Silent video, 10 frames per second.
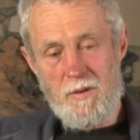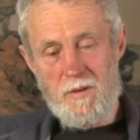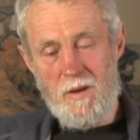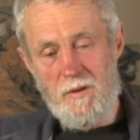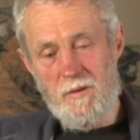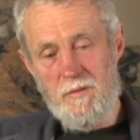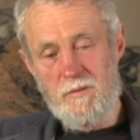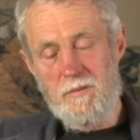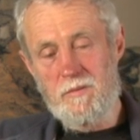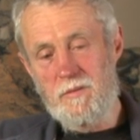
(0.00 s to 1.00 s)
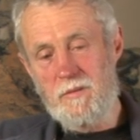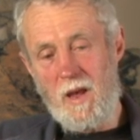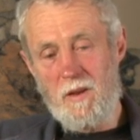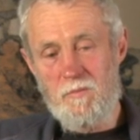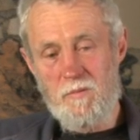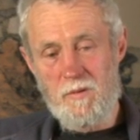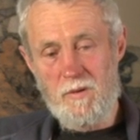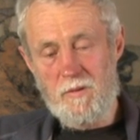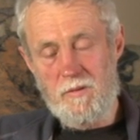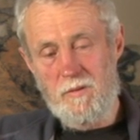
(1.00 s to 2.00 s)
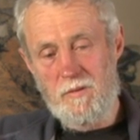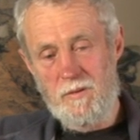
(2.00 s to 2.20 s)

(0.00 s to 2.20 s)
stations, gas works,